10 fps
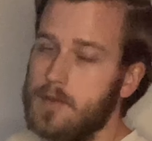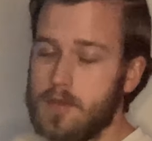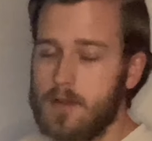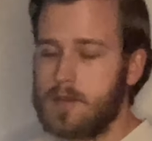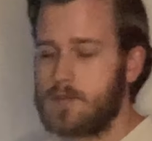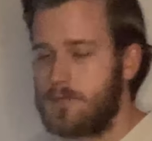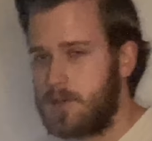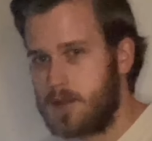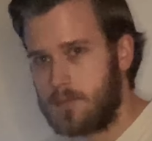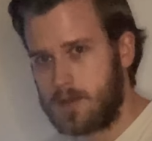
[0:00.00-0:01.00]
You can also
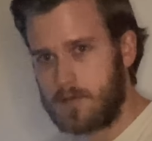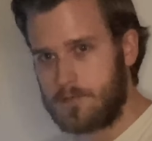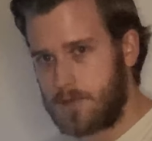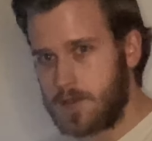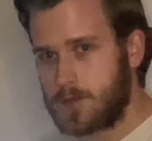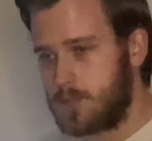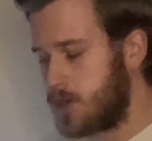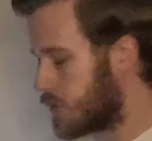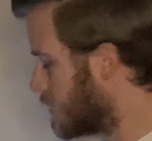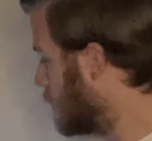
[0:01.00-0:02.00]
find me on Facebook.